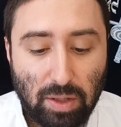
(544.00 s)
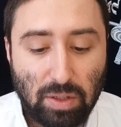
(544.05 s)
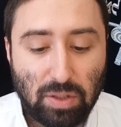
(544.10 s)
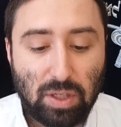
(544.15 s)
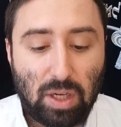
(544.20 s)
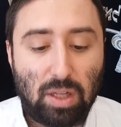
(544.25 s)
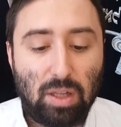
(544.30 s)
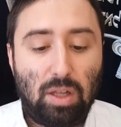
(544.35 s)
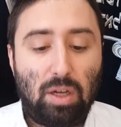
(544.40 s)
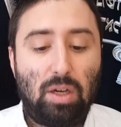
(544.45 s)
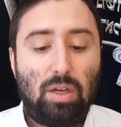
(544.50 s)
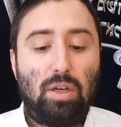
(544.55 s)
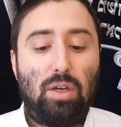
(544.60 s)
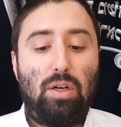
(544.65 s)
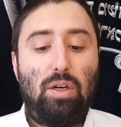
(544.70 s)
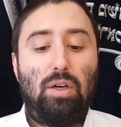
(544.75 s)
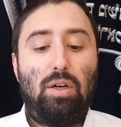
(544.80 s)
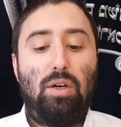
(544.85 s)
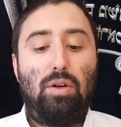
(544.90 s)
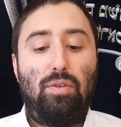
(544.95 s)
this
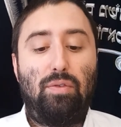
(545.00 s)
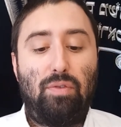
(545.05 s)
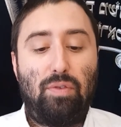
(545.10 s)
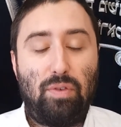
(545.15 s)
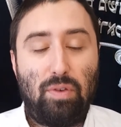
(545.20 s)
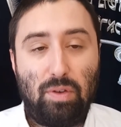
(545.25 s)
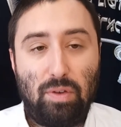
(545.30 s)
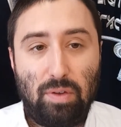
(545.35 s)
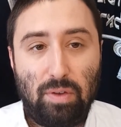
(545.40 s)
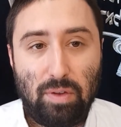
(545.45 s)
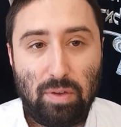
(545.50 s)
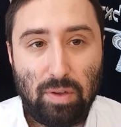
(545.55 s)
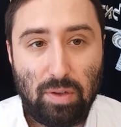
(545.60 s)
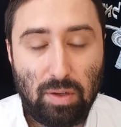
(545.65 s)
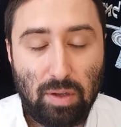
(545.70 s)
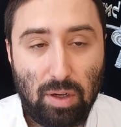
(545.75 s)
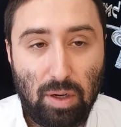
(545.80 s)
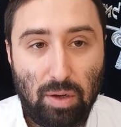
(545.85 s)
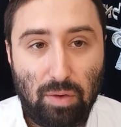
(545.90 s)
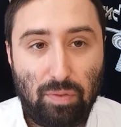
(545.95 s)
halacha
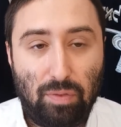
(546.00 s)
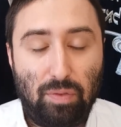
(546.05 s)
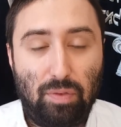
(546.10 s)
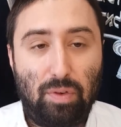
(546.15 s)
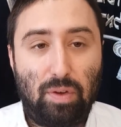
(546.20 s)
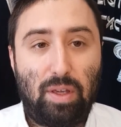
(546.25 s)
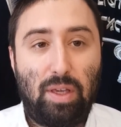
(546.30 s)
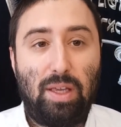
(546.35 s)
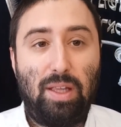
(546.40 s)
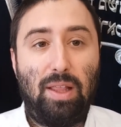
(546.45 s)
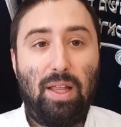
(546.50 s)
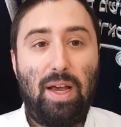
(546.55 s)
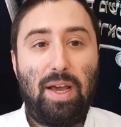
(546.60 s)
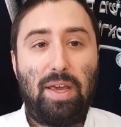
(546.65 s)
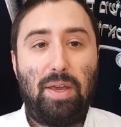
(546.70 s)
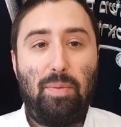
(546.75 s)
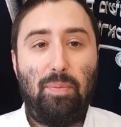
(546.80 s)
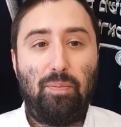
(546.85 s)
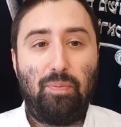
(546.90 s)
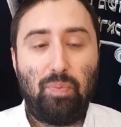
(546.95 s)
of
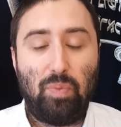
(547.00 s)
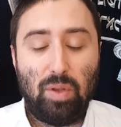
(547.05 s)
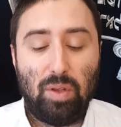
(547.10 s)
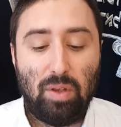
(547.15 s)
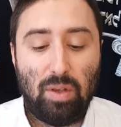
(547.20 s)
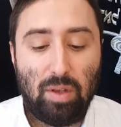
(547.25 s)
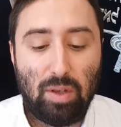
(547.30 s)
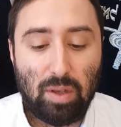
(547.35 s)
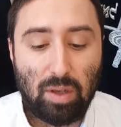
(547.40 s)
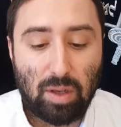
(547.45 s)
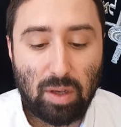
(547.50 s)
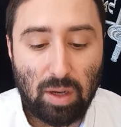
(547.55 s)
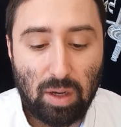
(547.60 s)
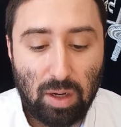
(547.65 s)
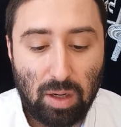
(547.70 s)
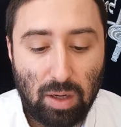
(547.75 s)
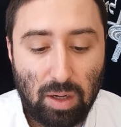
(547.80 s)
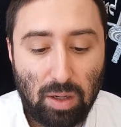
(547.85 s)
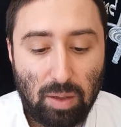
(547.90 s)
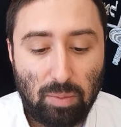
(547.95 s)
kilayim.
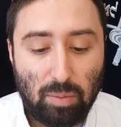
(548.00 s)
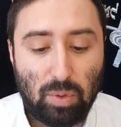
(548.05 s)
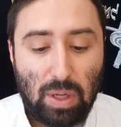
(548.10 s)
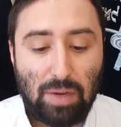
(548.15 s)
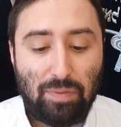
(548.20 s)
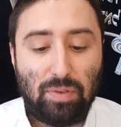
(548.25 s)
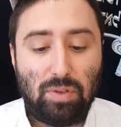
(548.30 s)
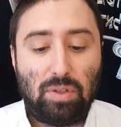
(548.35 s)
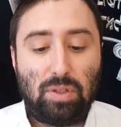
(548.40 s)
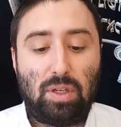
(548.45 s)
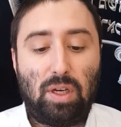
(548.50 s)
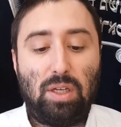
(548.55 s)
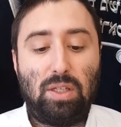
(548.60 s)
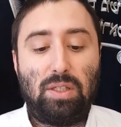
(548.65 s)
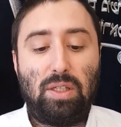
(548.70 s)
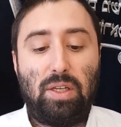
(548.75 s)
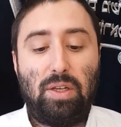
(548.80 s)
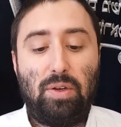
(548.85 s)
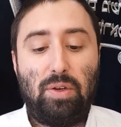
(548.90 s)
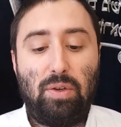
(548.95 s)
We'll have to discuss
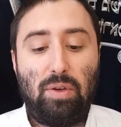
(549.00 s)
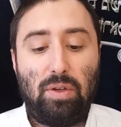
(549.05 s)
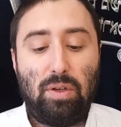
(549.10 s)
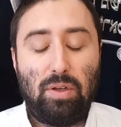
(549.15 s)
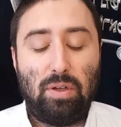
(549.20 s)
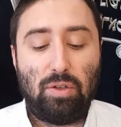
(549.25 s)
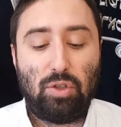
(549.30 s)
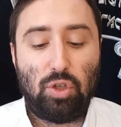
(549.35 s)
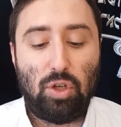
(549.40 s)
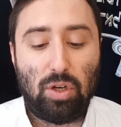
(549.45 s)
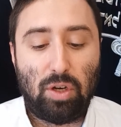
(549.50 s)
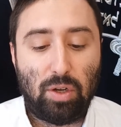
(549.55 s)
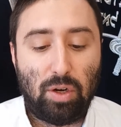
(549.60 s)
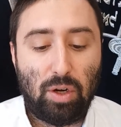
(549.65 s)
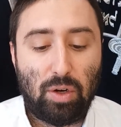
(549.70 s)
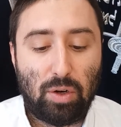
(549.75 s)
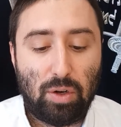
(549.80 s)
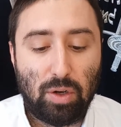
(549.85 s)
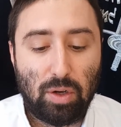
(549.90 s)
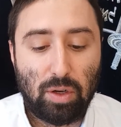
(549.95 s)
in Inyan Shulchan
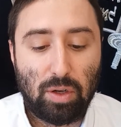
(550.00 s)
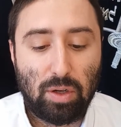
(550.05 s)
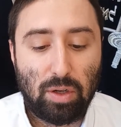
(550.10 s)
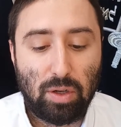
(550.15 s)
Aruch,